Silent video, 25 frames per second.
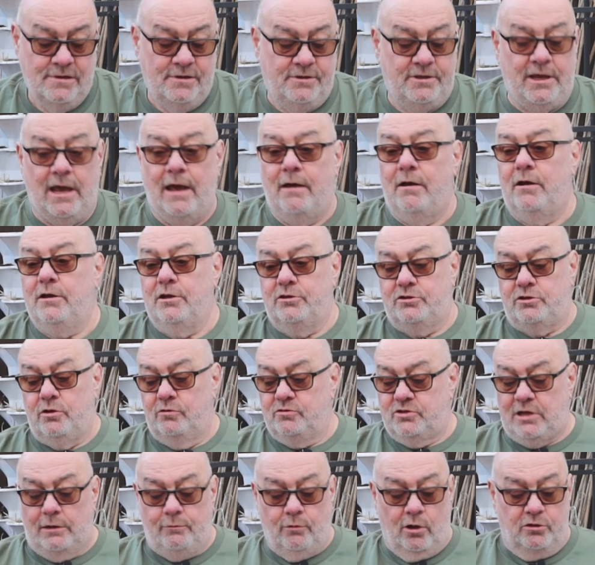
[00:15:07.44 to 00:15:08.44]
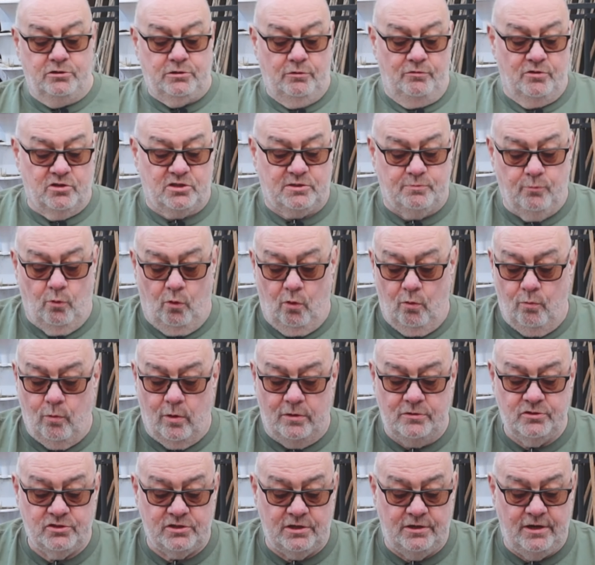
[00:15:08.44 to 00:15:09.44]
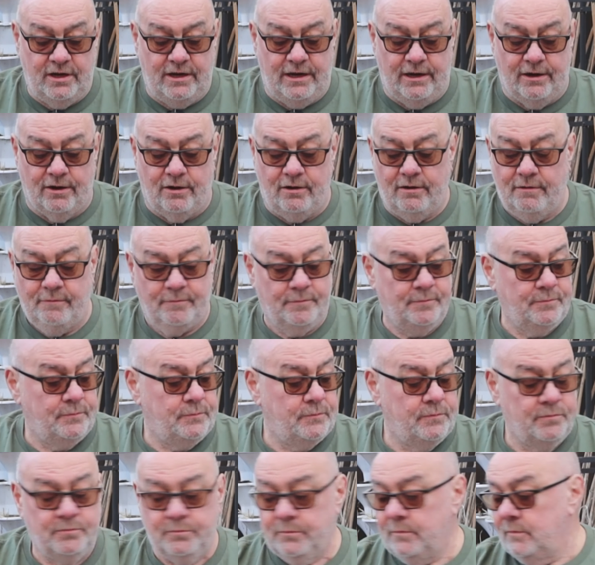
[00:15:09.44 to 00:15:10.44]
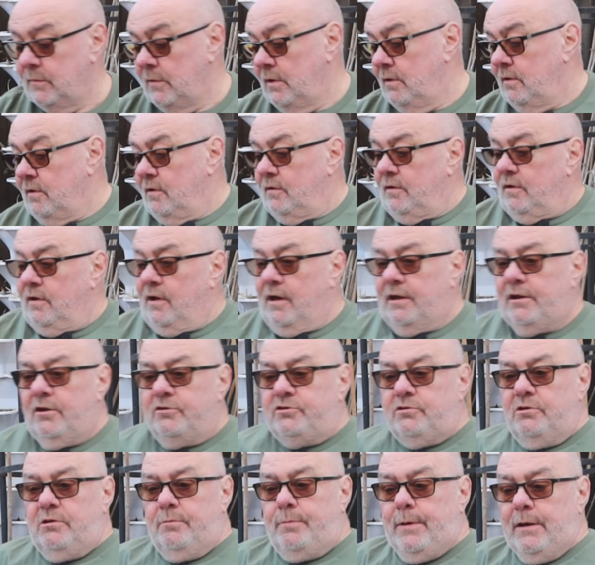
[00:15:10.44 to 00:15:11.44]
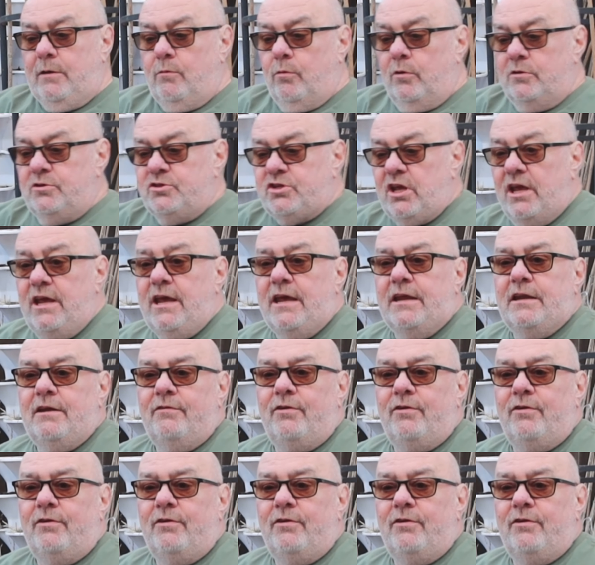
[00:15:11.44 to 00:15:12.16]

Yeah, I'm going to tell you what, I'll do the small ones in here, and I'll do the big ones in.